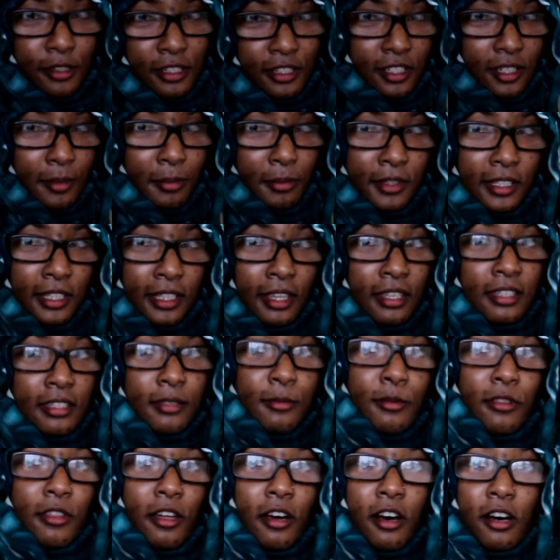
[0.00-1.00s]
interpret
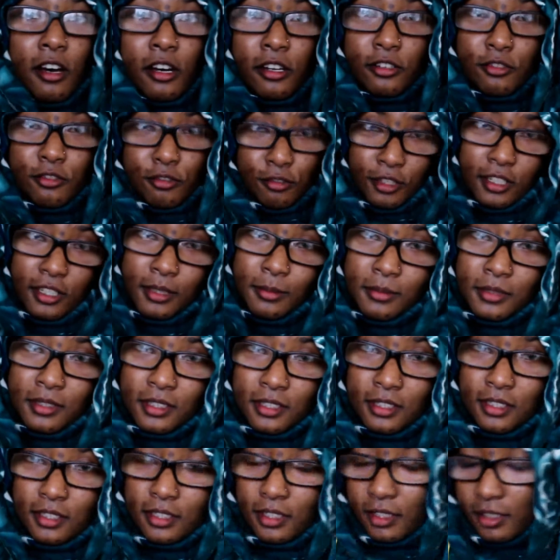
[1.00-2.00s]
this with our
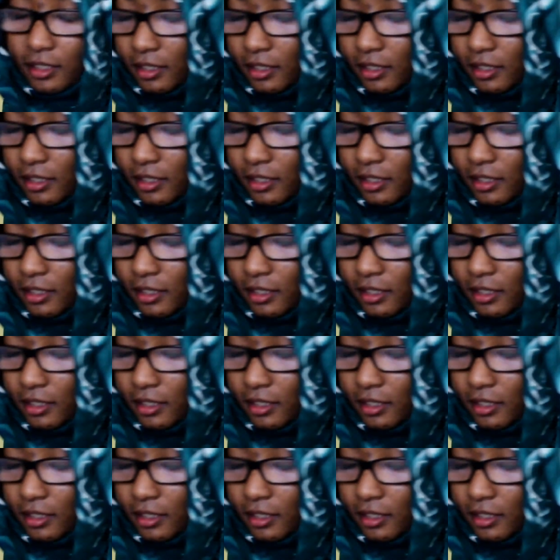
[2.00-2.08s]
dreams.